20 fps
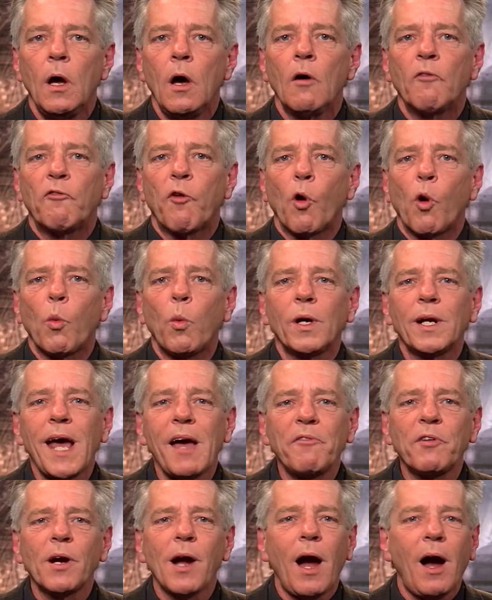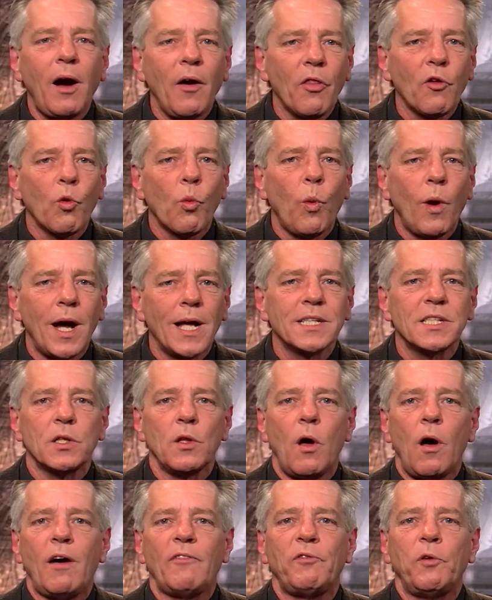For whatever otherwise
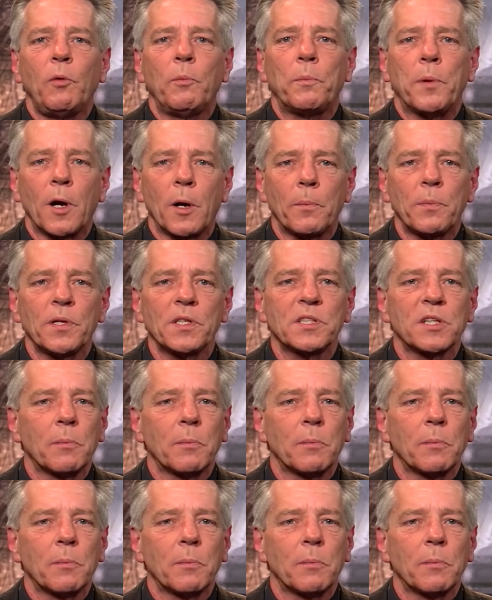lawful purpose